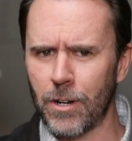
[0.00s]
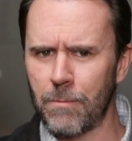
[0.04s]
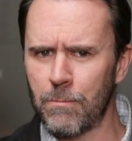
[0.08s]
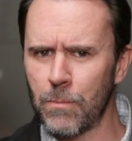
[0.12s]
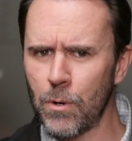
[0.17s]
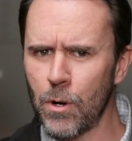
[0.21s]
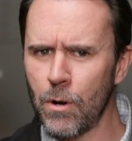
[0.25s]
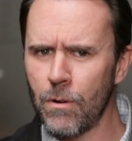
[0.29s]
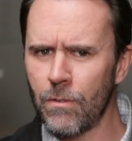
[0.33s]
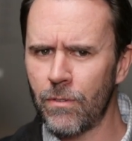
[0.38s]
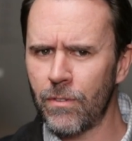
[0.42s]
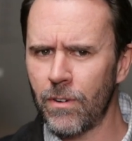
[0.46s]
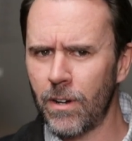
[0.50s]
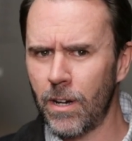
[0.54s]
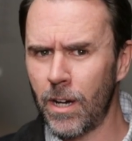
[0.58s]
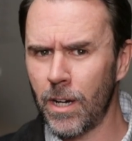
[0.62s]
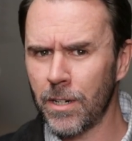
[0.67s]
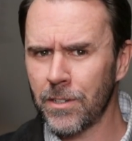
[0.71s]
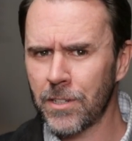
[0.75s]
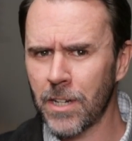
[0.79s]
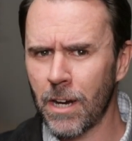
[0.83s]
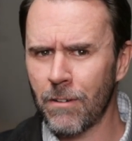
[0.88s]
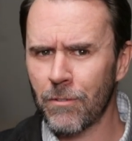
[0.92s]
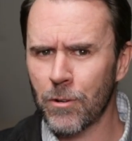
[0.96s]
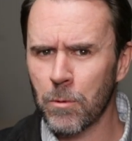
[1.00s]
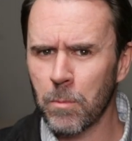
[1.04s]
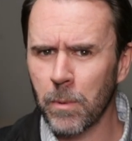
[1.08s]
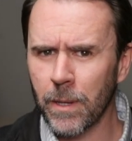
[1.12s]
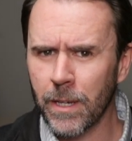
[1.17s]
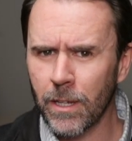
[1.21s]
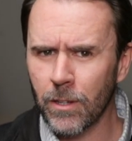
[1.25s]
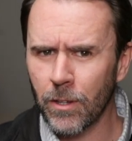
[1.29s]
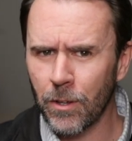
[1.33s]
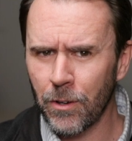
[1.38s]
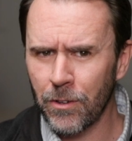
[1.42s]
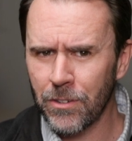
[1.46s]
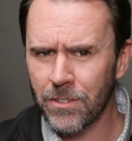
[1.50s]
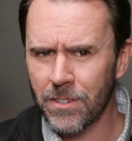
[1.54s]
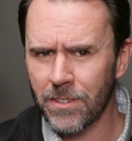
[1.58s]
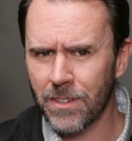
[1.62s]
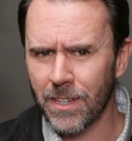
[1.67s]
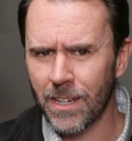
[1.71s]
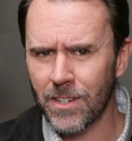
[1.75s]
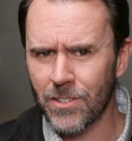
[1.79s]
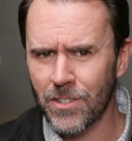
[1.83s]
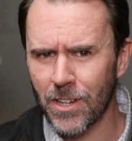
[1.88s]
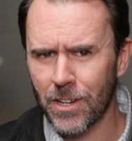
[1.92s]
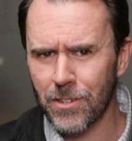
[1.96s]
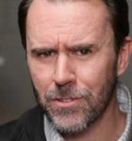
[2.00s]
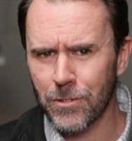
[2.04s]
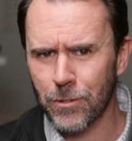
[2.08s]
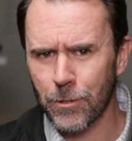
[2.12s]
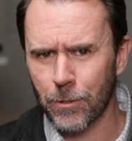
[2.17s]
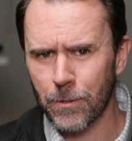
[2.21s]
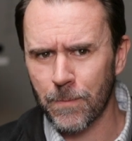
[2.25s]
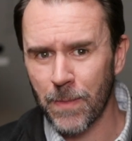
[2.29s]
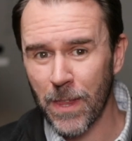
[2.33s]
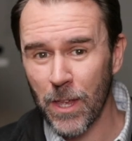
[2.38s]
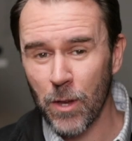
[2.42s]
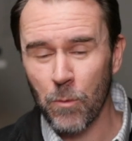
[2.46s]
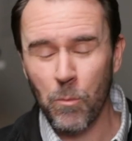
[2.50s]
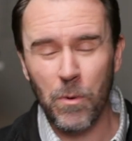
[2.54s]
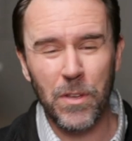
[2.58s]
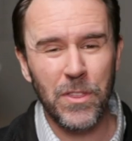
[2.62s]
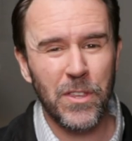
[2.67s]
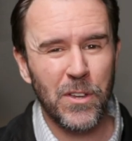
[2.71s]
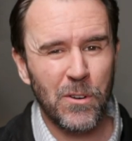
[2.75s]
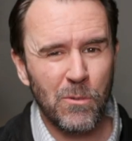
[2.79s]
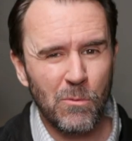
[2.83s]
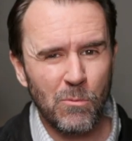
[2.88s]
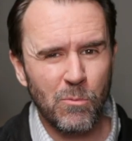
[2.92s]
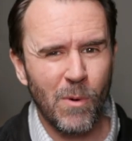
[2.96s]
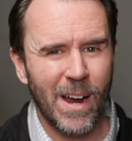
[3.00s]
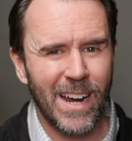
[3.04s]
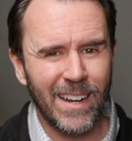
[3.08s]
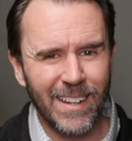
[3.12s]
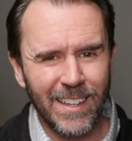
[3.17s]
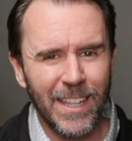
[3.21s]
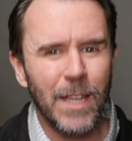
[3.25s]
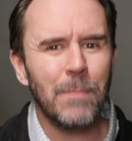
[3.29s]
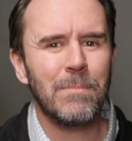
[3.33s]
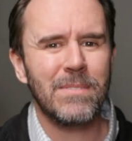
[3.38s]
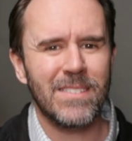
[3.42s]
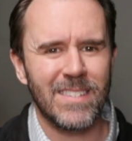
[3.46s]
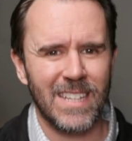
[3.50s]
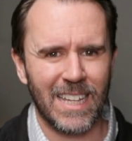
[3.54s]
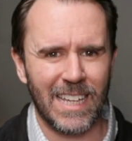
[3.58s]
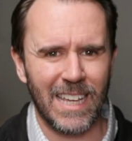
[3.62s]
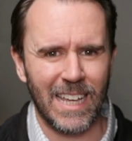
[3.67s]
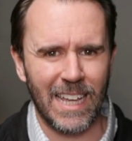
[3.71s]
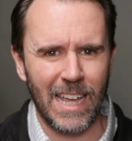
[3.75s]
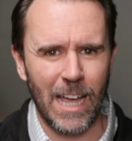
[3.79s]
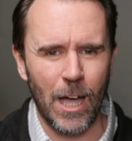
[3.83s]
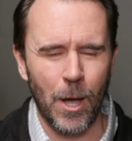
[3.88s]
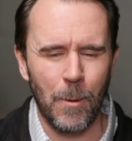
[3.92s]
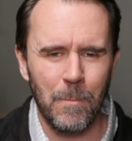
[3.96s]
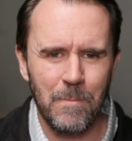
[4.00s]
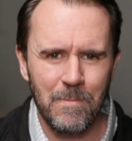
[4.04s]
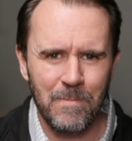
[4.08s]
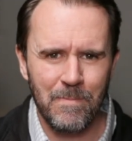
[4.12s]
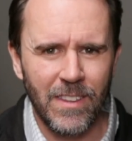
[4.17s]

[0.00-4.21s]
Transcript: move uncomfortably close to the adjuster with your right hip sticking out.